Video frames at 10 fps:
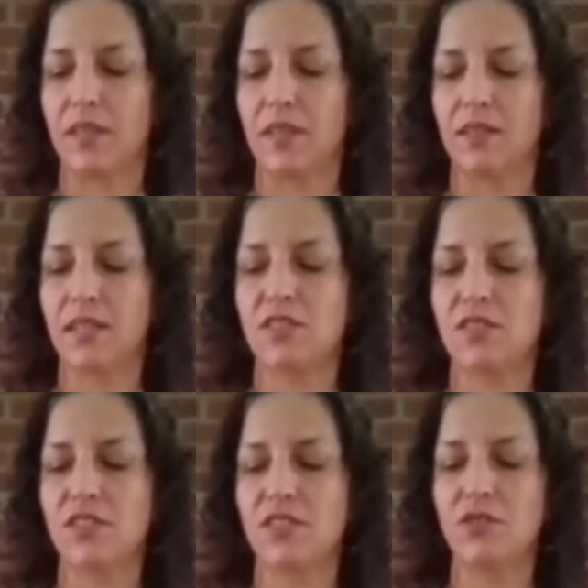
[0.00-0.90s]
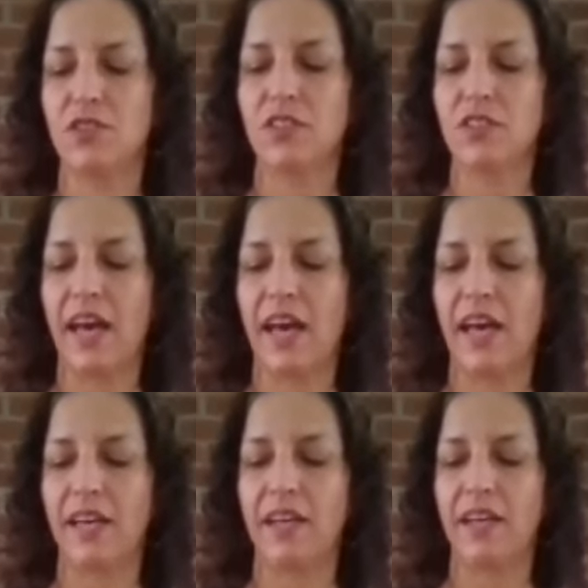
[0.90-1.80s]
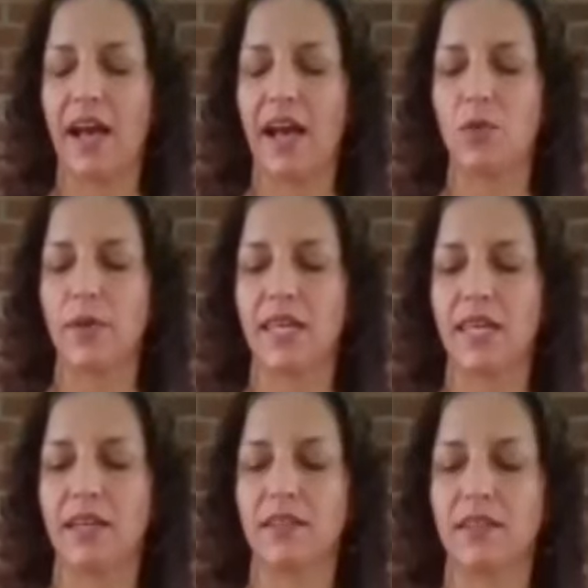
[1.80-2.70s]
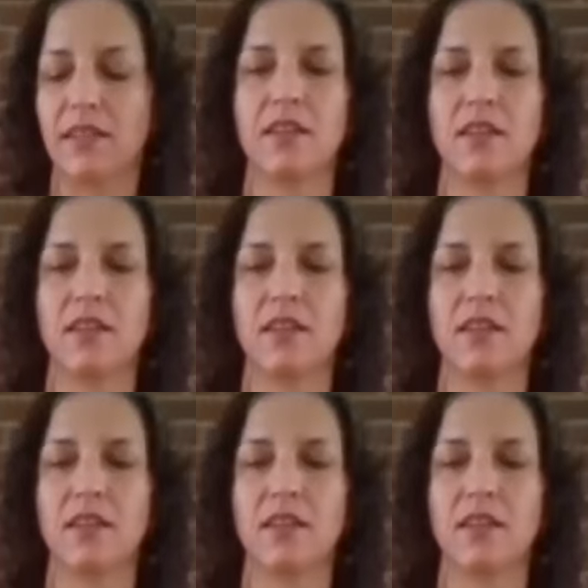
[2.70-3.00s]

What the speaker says: And let's also look at how we can,